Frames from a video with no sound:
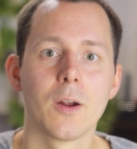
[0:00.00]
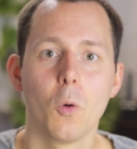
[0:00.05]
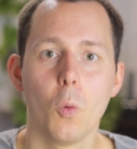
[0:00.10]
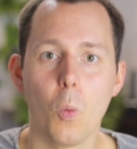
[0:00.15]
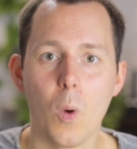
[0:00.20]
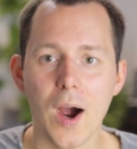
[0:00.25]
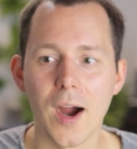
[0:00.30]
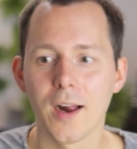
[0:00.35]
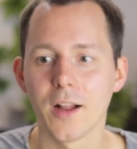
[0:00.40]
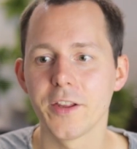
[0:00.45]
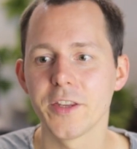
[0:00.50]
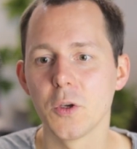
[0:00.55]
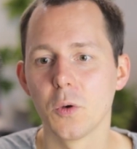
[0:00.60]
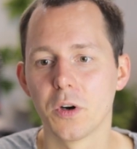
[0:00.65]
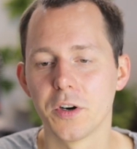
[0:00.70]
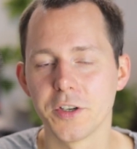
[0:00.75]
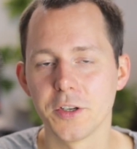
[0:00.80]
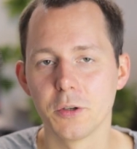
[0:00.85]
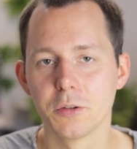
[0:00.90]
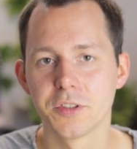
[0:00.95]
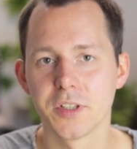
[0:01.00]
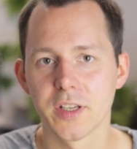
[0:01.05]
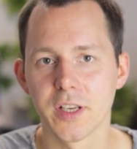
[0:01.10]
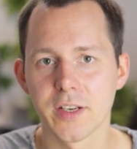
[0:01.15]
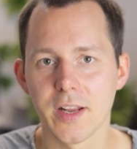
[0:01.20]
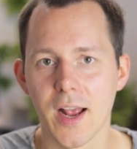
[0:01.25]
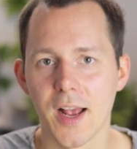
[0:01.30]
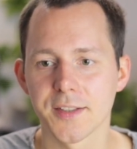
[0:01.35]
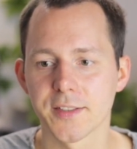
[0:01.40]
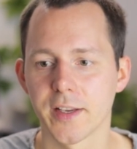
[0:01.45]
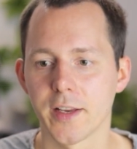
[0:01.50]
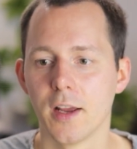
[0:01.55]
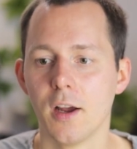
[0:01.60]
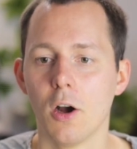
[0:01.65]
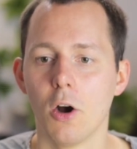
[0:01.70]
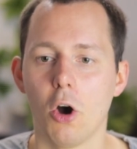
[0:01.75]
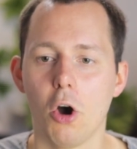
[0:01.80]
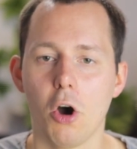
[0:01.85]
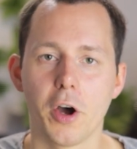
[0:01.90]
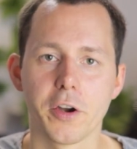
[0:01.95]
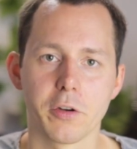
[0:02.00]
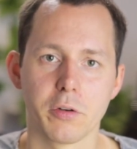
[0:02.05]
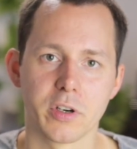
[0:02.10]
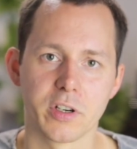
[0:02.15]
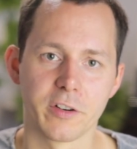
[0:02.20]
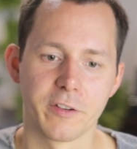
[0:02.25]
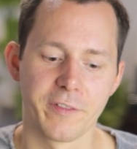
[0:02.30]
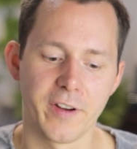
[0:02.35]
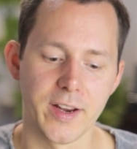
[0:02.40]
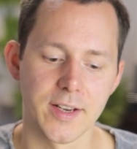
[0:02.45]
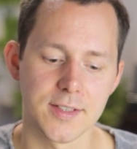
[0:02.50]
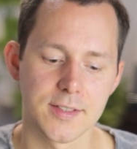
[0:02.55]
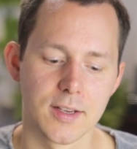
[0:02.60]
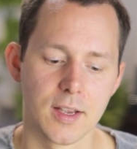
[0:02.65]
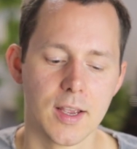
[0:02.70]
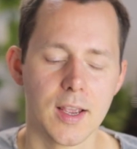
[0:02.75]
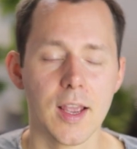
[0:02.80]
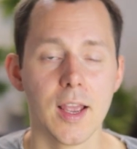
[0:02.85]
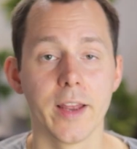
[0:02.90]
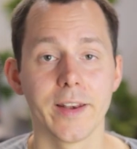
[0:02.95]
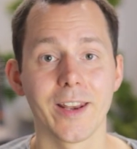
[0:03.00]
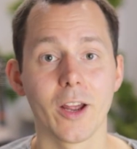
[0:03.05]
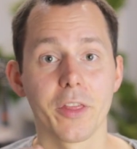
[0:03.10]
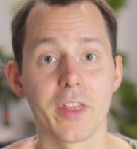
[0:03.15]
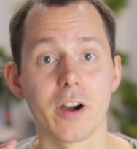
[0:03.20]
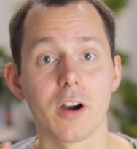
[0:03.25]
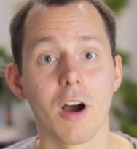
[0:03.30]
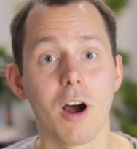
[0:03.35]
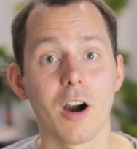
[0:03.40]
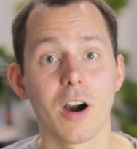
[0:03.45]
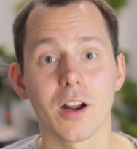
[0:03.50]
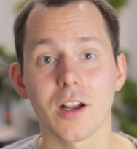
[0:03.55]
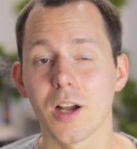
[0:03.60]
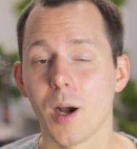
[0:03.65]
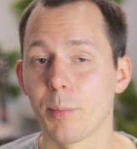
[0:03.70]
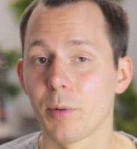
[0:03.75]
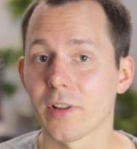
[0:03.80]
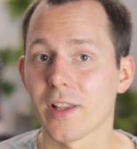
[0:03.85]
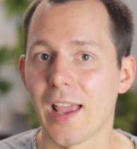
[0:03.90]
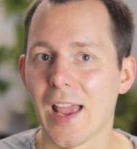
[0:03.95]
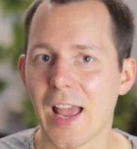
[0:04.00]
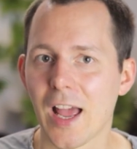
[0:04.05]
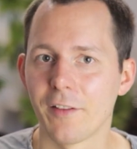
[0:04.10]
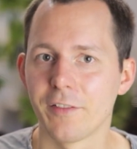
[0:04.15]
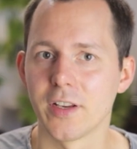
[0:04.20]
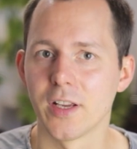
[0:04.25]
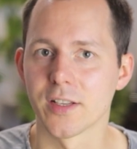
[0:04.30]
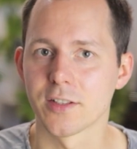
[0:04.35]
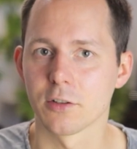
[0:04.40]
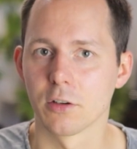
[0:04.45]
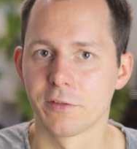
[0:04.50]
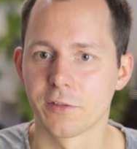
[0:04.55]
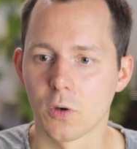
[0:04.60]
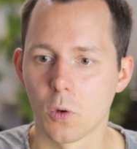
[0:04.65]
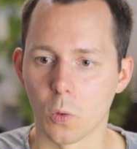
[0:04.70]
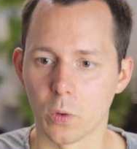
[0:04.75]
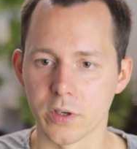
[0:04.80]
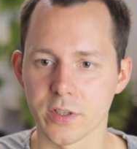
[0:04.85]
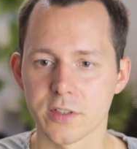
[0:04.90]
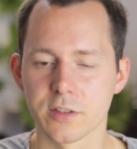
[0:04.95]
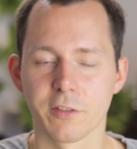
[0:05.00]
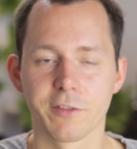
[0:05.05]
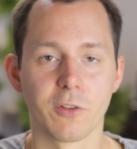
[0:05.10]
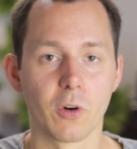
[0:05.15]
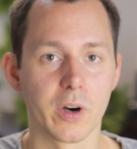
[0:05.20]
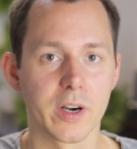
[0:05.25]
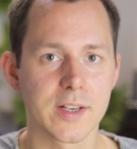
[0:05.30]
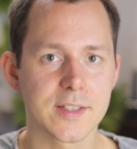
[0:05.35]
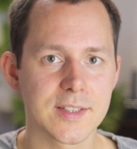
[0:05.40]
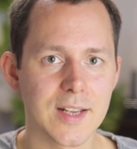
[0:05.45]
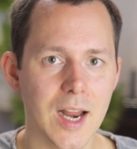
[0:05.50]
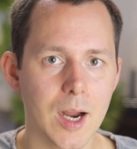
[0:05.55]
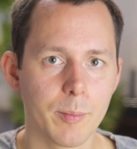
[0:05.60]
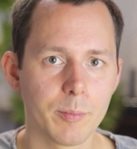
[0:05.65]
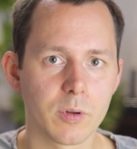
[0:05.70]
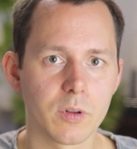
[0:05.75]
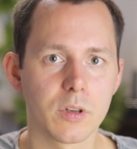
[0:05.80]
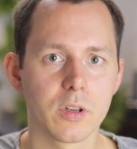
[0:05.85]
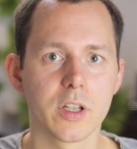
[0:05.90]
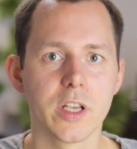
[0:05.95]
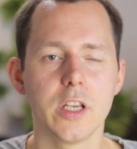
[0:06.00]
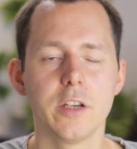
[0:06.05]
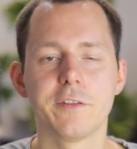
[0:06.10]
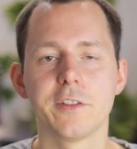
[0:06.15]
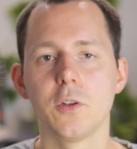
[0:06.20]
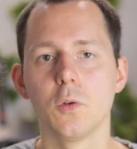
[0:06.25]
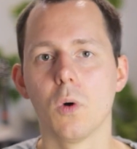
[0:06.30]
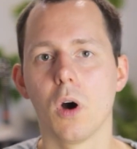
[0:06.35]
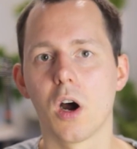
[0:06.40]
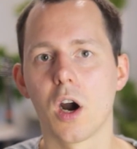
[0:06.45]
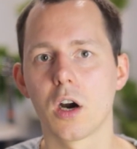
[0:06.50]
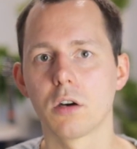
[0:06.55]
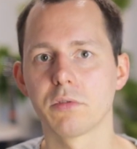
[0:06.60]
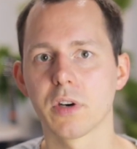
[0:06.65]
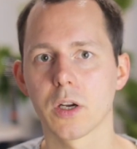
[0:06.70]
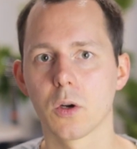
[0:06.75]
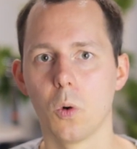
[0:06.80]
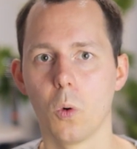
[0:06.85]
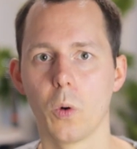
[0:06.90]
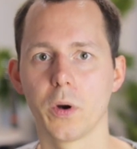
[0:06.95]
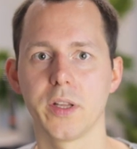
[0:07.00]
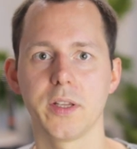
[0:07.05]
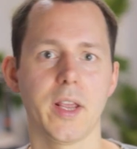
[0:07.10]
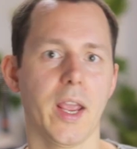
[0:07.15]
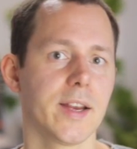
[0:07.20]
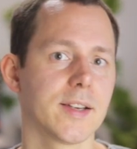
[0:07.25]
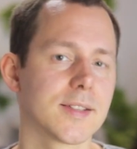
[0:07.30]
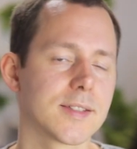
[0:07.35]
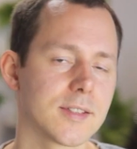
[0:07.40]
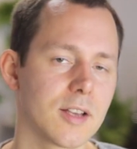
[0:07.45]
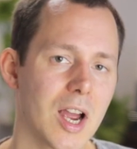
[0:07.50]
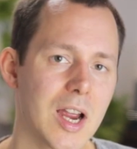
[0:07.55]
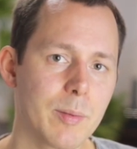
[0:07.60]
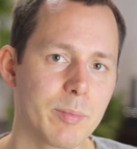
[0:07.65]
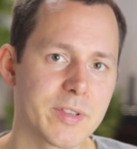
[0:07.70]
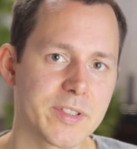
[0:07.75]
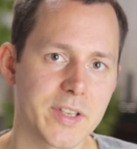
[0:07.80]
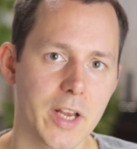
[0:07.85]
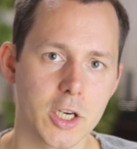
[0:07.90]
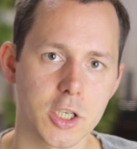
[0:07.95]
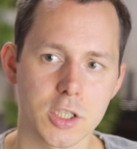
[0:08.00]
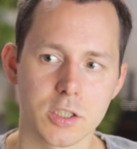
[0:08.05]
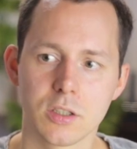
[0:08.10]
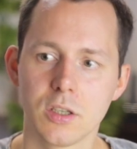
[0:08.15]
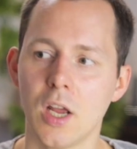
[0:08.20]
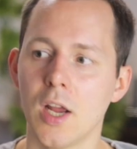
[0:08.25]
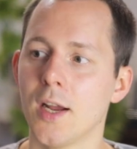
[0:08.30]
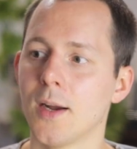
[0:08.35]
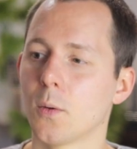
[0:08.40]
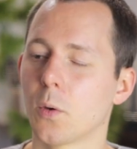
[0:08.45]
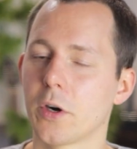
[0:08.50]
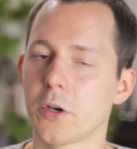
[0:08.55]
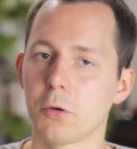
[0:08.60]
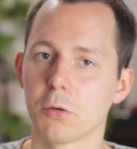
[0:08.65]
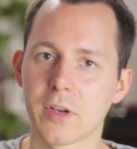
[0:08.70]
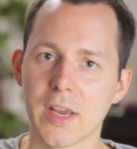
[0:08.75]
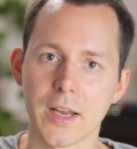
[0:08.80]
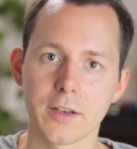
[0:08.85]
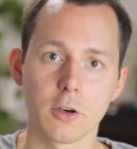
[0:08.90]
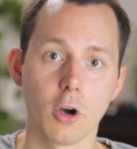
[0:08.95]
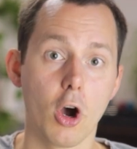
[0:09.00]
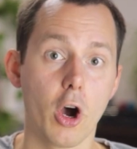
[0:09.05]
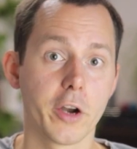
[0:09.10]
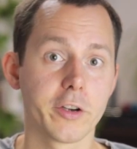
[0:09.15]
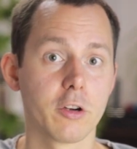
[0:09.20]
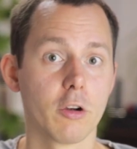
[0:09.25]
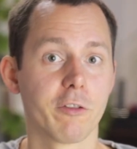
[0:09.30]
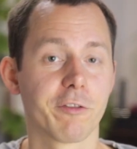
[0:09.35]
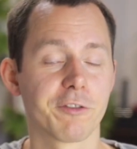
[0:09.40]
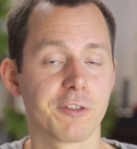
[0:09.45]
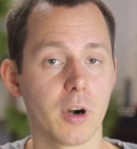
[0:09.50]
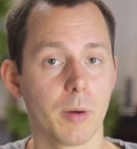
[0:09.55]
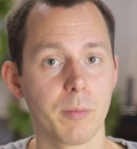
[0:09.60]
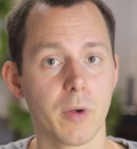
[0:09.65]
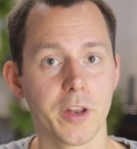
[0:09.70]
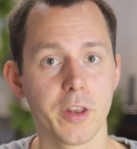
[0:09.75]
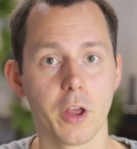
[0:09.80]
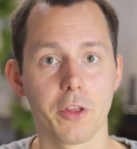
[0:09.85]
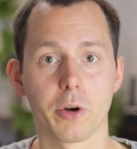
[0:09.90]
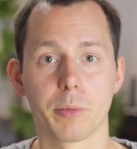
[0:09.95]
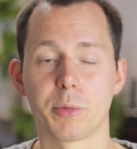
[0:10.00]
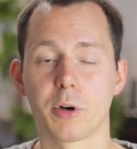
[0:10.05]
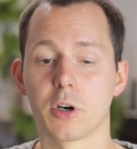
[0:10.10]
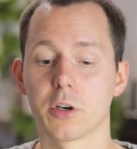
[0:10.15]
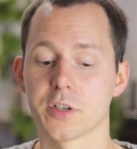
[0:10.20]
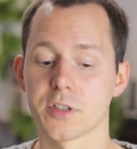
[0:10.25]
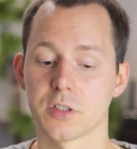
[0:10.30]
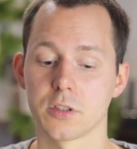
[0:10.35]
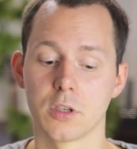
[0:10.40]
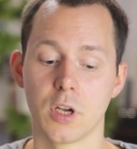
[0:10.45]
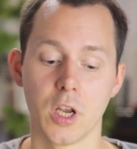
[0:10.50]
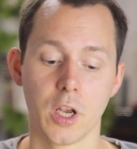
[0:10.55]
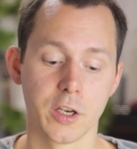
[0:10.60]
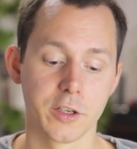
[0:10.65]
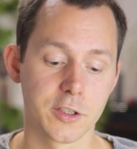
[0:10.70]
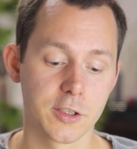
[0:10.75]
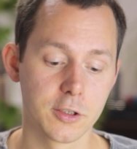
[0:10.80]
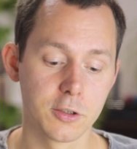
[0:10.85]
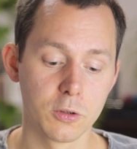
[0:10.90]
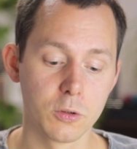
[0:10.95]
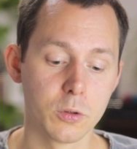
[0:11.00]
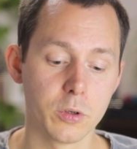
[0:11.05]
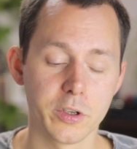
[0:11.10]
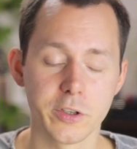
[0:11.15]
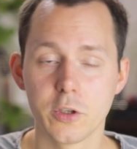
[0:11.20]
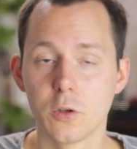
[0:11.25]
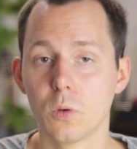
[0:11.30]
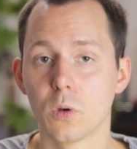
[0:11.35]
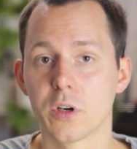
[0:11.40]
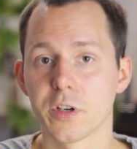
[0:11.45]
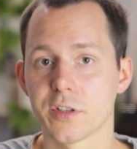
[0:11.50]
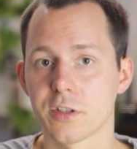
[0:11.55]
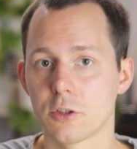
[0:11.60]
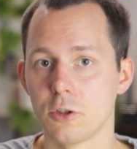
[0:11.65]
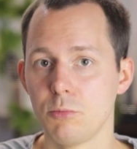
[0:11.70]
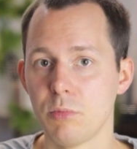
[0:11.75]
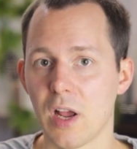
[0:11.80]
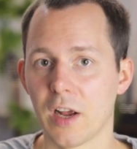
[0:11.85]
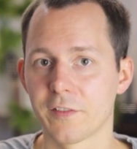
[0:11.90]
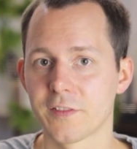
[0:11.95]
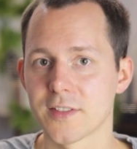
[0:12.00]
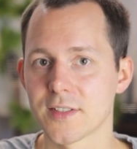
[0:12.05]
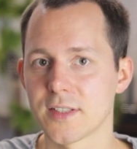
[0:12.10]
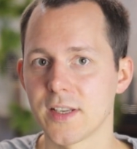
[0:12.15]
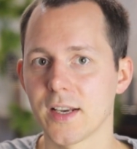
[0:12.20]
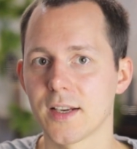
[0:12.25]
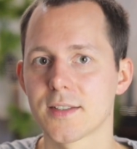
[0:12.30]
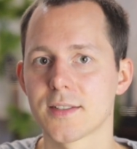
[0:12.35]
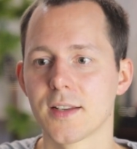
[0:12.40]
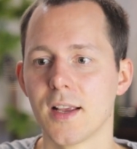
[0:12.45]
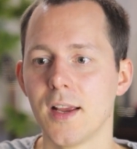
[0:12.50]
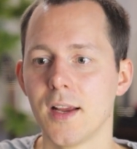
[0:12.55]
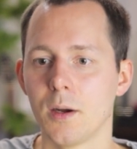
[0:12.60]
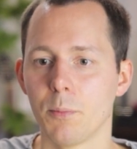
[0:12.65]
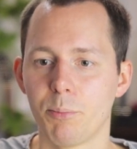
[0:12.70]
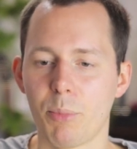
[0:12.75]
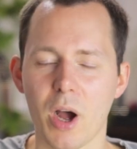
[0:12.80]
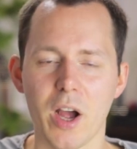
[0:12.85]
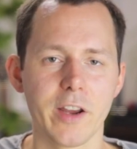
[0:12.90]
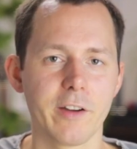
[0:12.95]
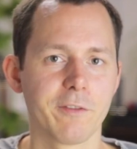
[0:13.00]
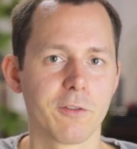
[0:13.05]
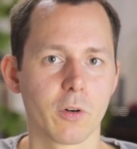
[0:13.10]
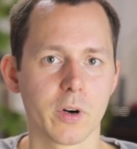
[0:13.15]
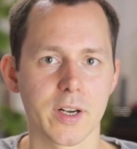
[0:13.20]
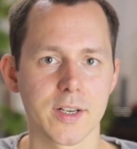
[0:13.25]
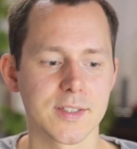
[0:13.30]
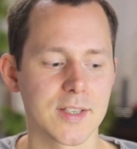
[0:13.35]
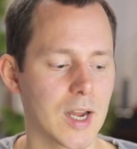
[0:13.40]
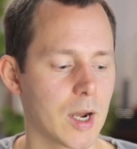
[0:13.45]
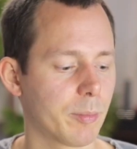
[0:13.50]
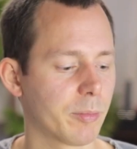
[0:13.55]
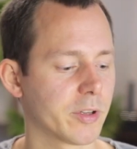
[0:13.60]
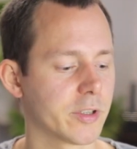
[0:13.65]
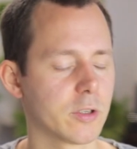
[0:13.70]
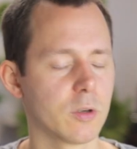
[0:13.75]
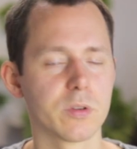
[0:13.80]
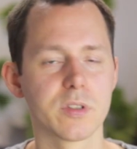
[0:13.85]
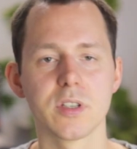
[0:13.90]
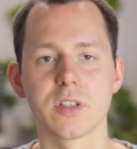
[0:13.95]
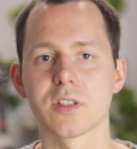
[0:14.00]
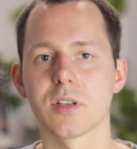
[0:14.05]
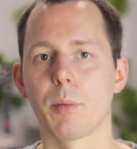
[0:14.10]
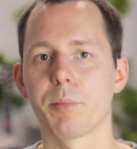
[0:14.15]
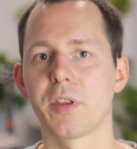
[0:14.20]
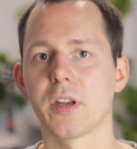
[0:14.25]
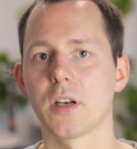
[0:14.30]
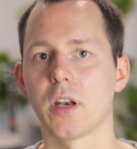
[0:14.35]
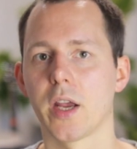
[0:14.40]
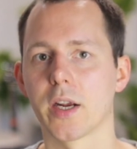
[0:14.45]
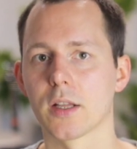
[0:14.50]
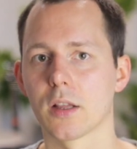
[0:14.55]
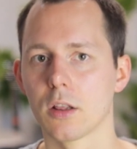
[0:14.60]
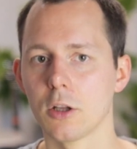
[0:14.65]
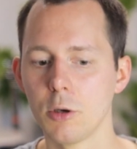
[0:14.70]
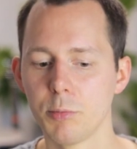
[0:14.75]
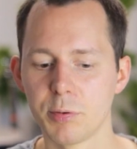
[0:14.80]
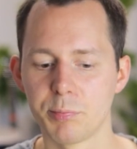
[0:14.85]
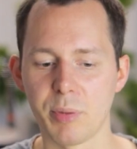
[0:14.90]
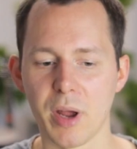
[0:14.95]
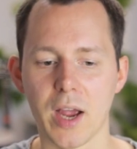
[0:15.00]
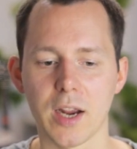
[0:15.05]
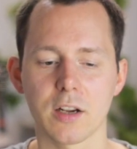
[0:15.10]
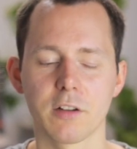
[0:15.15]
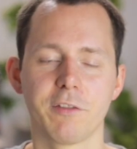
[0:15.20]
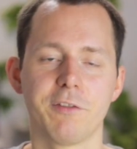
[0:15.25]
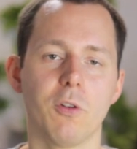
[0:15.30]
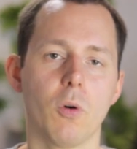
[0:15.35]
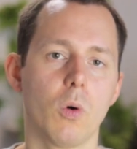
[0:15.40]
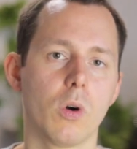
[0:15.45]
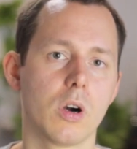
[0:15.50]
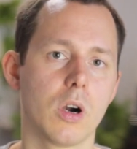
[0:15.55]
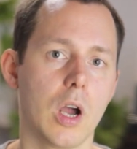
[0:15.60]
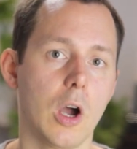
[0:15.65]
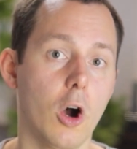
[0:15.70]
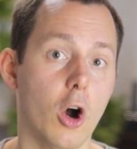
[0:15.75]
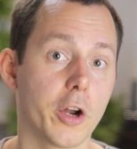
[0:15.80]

while you are using it as a audio interface. Now, there are a couple of caveats, of course. For example, if you are recording a Skype session where you get audio from another person to your Zoom F6, by, for example, using something like loopback for